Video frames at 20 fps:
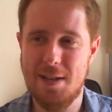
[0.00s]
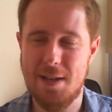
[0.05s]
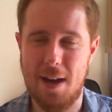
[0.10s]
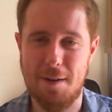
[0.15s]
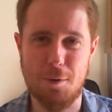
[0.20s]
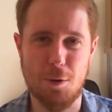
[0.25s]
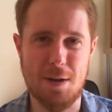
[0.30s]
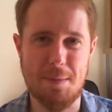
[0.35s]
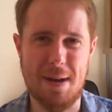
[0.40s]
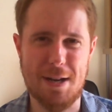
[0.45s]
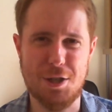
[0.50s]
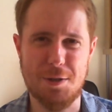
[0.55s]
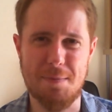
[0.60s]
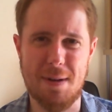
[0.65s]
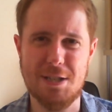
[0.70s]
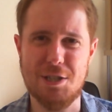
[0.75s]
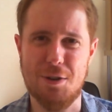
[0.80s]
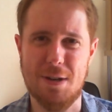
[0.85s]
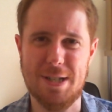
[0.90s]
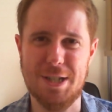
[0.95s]
I've already mentioned
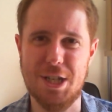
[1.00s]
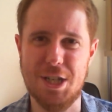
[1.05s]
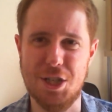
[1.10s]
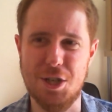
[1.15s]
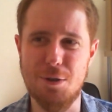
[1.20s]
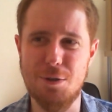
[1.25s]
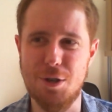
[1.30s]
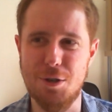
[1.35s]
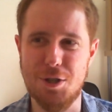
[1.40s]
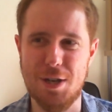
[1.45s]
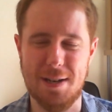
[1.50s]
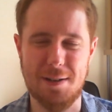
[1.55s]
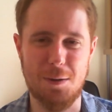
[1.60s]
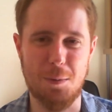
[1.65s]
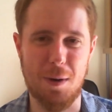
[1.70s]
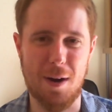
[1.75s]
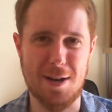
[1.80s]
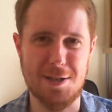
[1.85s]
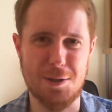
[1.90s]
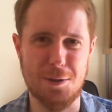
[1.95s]
my Strategist YouTube channel,
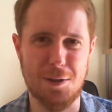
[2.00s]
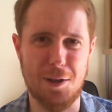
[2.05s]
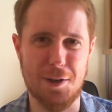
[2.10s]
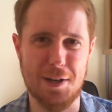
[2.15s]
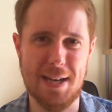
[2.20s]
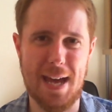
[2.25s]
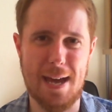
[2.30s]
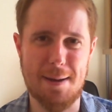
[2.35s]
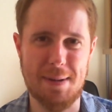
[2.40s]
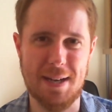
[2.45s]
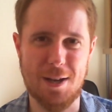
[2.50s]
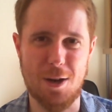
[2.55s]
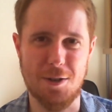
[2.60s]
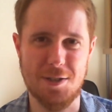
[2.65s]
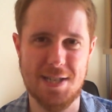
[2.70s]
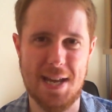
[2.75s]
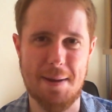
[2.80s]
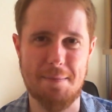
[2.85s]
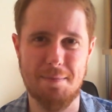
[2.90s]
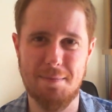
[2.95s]
where I do a lot of gaming
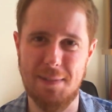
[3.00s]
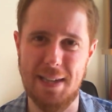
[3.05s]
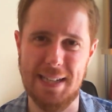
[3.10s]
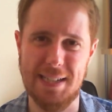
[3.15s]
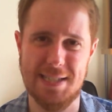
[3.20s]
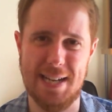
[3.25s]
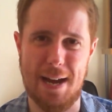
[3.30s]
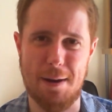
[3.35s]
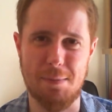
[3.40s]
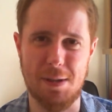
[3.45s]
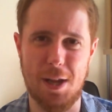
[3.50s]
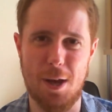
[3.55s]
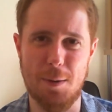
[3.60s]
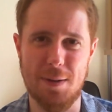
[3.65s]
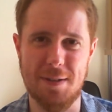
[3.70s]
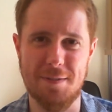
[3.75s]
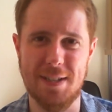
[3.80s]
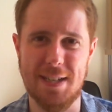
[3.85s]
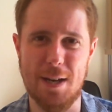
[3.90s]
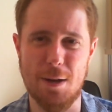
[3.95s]
content, link down below
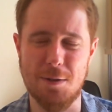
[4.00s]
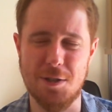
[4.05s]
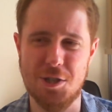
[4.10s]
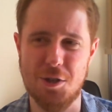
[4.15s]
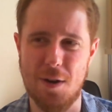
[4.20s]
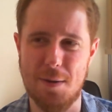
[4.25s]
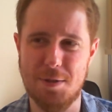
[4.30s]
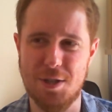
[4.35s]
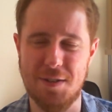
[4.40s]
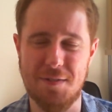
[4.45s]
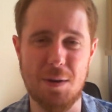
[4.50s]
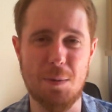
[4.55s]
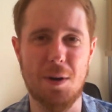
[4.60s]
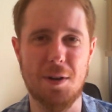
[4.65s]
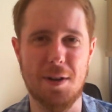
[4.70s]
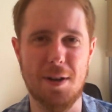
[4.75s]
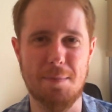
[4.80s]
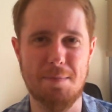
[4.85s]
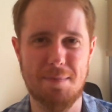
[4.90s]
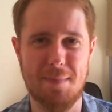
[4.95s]
in the video description if you
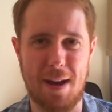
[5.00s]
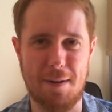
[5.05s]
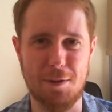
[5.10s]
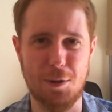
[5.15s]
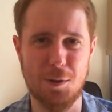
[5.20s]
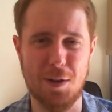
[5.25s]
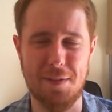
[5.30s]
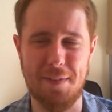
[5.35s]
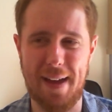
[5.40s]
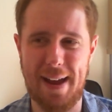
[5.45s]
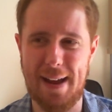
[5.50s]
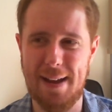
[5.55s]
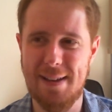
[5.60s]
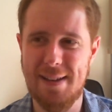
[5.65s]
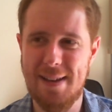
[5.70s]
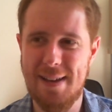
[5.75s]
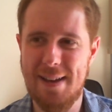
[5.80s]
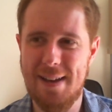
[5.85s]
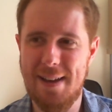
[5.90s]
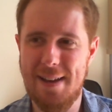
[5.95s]
want to have a look at that.
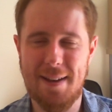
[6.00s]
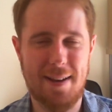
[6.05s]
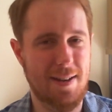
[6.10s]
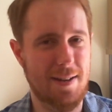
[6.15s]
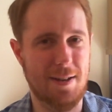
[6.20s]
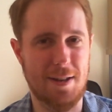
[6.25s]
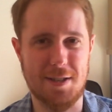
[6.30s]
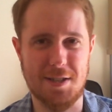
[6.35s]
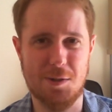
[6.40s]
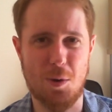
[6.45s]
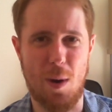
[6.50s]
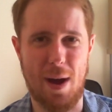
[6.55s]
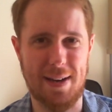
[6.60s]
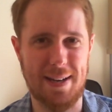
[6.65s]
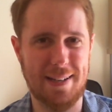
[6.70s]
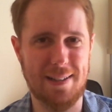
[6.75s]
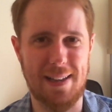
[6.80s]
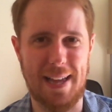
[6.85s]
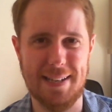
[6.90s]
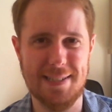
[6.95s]
There's quite
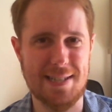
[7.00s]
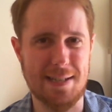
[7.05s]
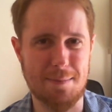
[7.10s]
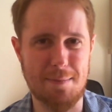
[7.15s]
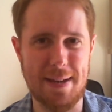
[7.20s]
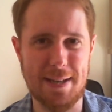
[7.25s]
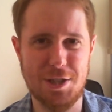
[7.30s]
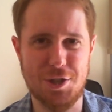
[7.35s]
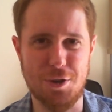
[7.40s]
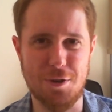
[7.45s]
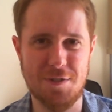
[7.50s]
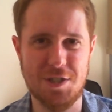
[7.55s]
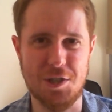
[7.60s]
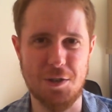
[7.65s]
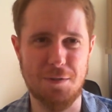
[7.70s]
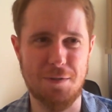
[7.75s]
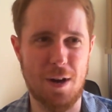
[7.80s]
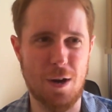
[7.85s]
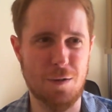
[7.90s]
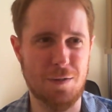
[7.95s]
an eclectic mixture of
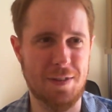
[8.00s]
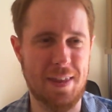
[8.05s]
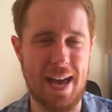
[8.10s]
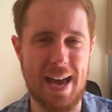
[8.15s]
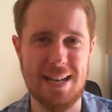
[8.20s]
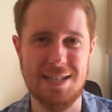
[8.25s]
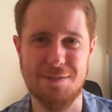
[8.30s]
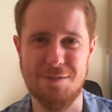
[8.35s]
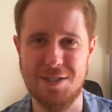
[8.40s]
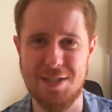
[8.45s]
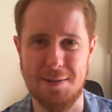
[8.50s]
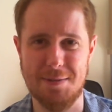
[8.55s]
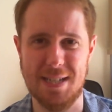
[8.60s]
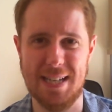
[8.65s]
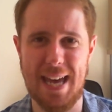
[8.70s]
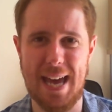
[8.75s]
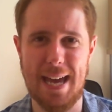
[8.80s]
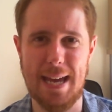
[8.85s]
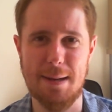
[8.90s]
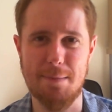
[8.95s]
stuff over there, different types of
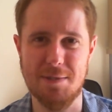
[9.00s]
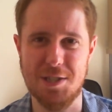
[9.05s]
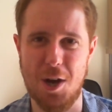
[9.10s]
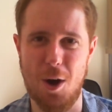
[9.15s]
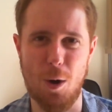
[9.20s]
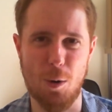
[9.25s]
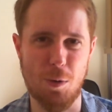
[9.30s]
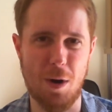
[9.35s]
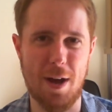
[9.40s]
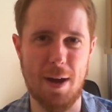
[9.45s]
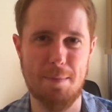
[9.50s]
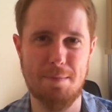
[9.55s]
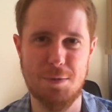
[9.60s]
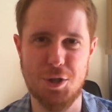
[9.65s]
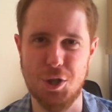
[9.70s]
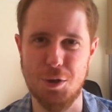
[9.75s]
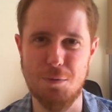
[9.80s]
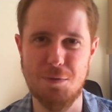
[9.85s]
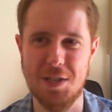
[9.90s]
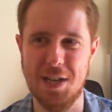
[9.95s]
games, horror,
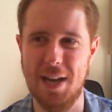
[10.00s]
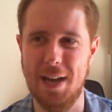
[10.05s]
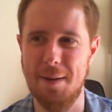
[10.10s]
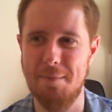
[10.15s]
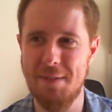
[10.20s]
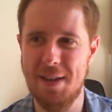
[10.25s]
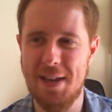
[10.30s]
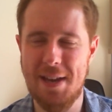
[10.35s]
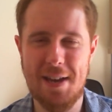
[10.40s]
shooter,